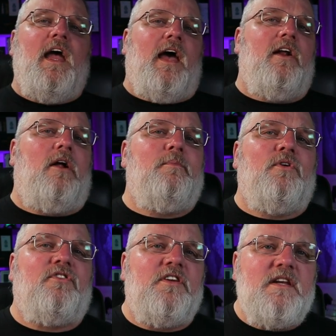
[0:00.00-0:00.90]
and
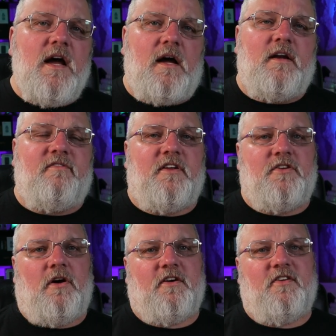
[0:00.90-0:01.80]
almost none of the
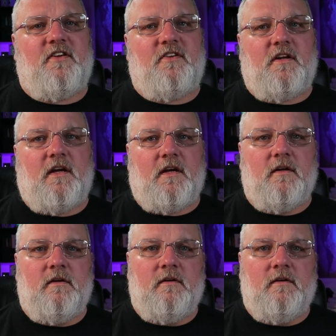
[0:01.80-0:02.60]
toxicity